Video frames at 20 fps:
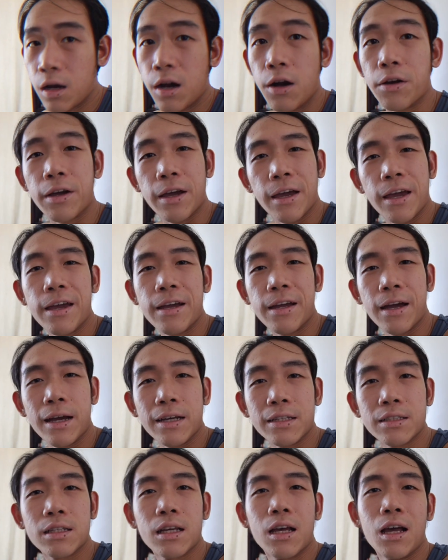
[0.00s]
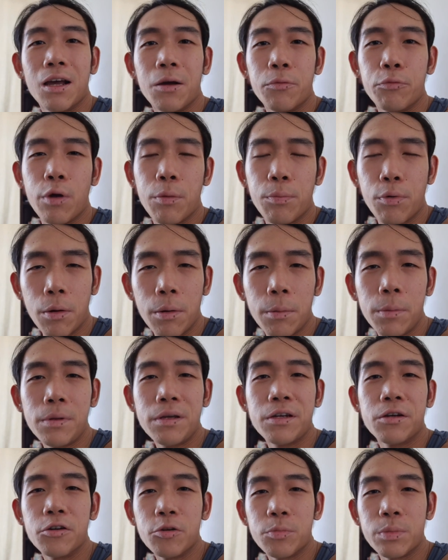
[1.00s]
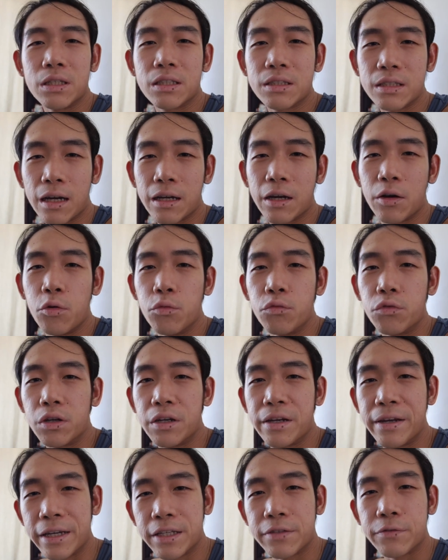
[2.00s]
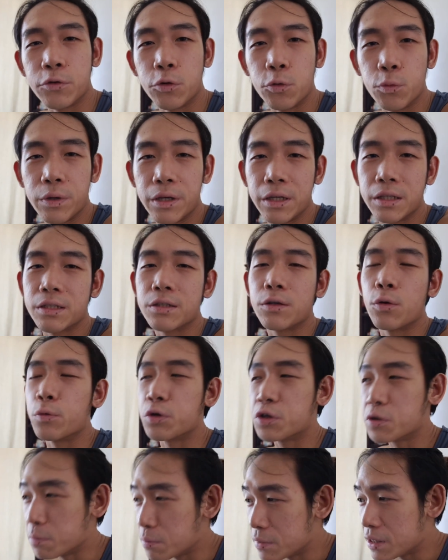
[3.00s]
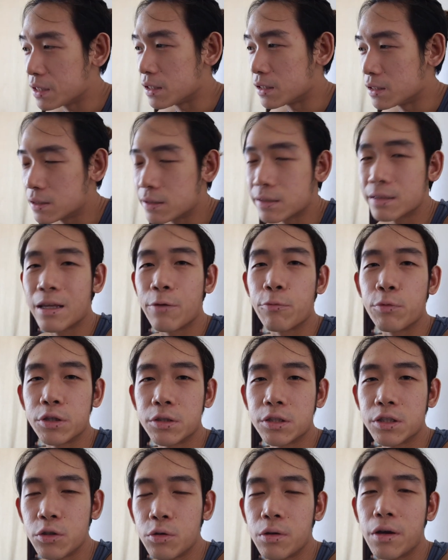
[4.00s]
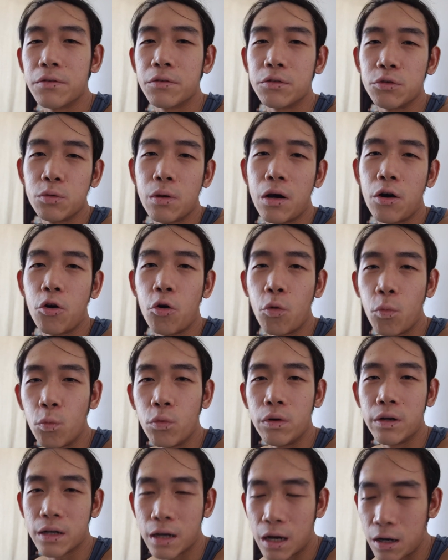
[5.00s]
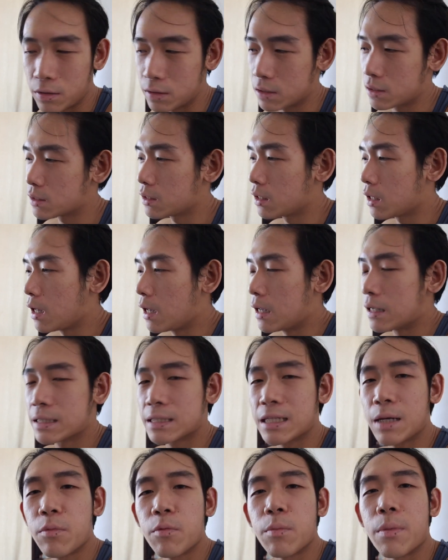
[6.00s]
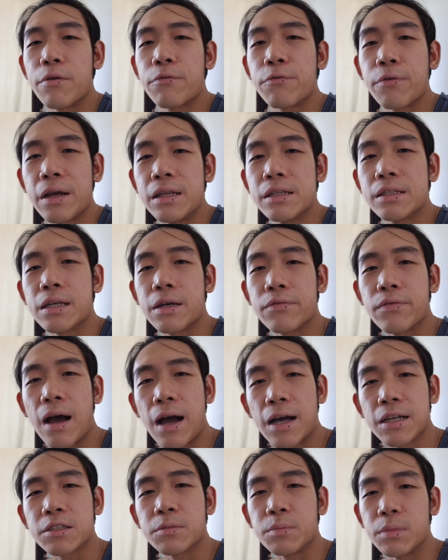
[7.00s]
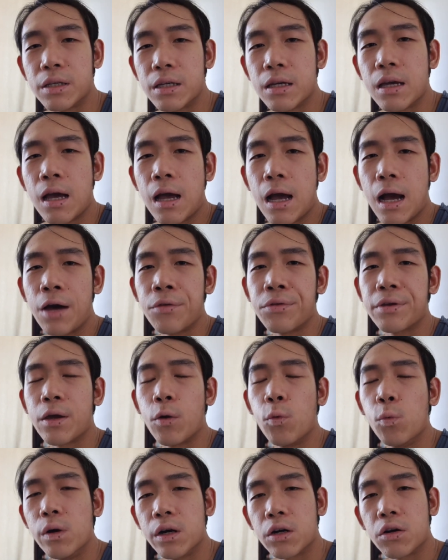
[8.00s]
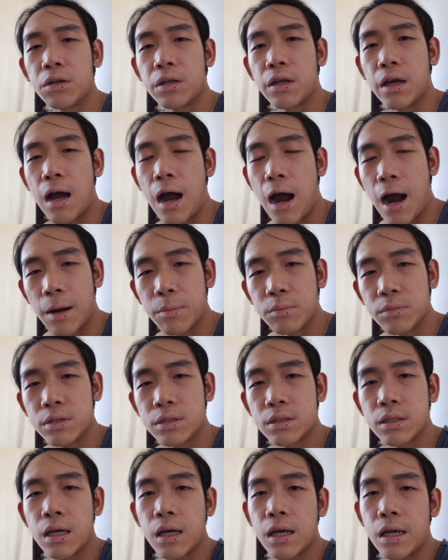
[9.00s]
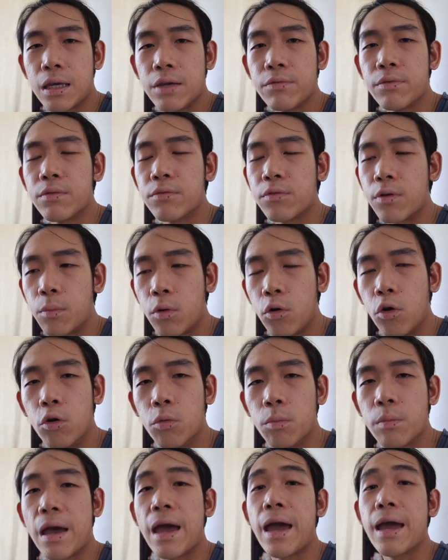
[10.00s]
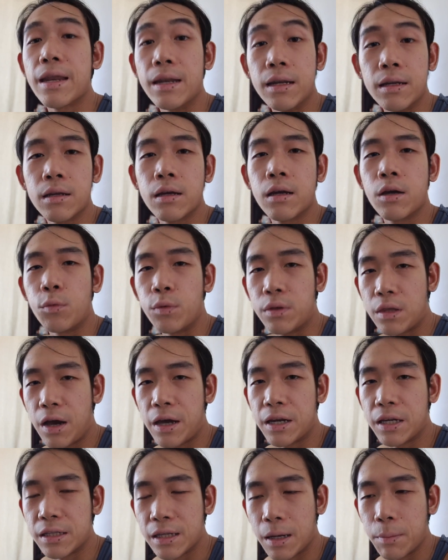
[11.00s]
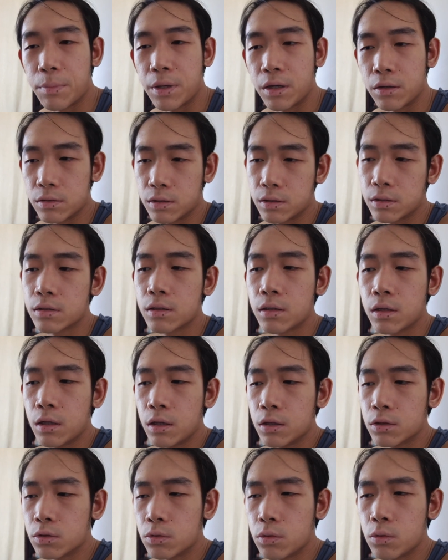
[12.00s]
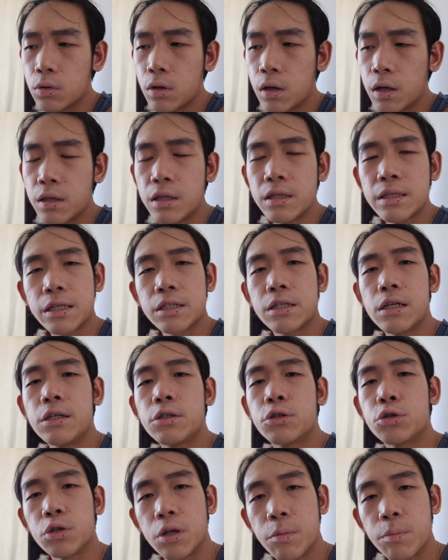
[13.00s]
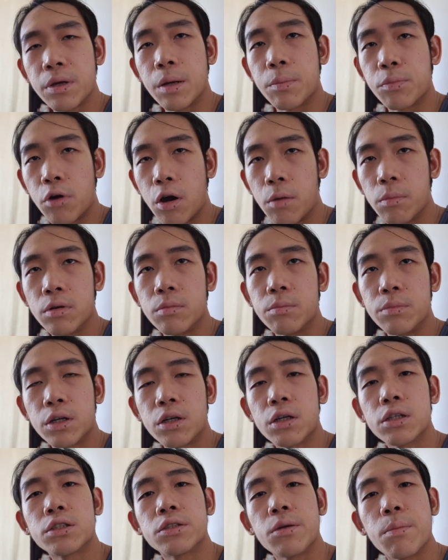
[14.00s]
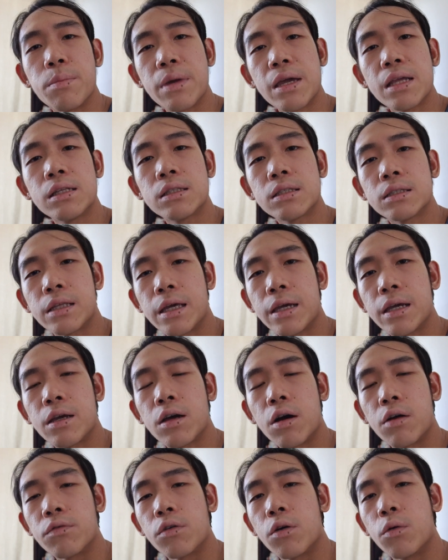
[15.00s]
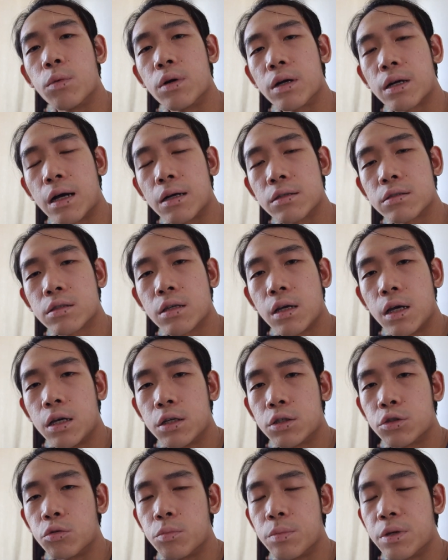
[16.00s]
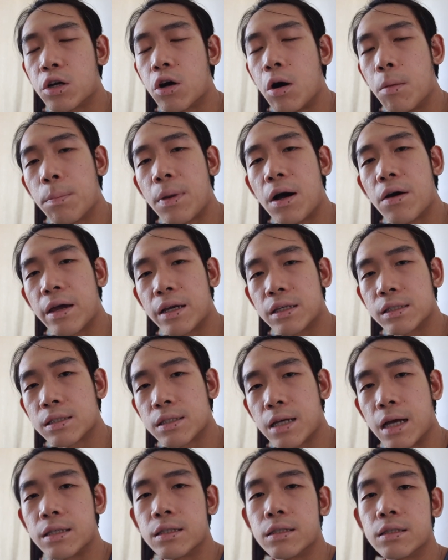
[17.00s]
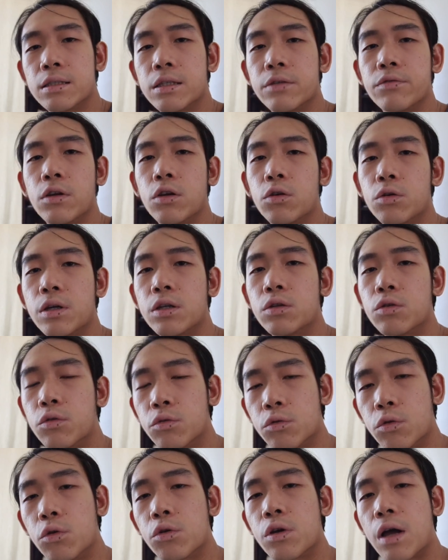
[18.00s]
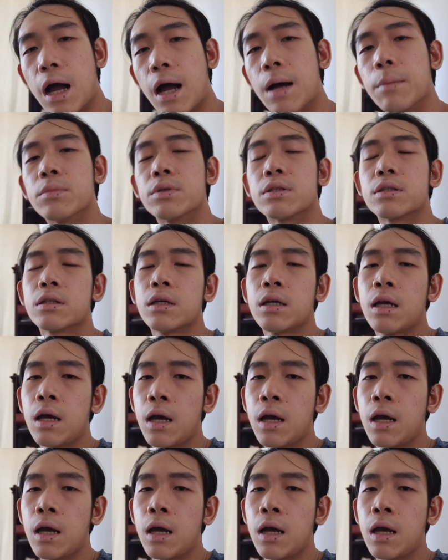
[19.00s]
Okay, hey guys, we are probably going to be stuck at home for the next few weeks, which means that we still have to do our home workouts. Some of my friends have asked me how they can work on their arms even from home and without any dumbbells. So this actually shouldn't be a problem because your mainstay of your workouts should be compound exercises if you're looking to grow your arms.